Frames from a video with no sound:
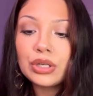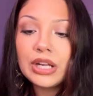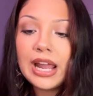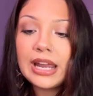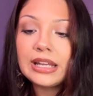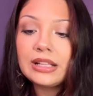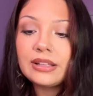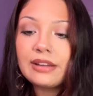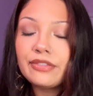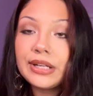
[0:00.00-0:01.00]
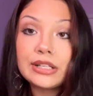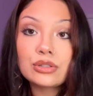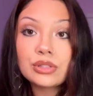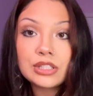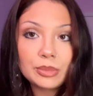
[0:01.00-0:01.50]
creating like
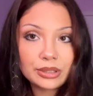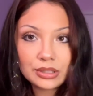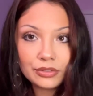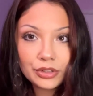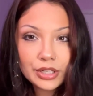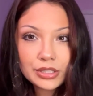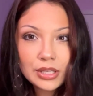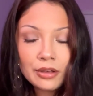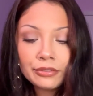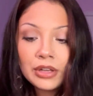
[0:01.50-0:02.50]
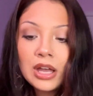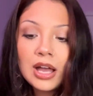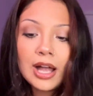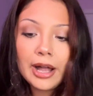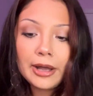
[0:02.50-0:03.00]
financial stability for yourself.
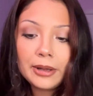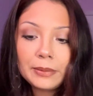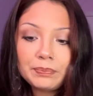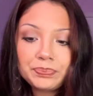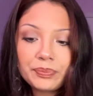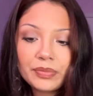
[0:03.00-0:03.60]
I'm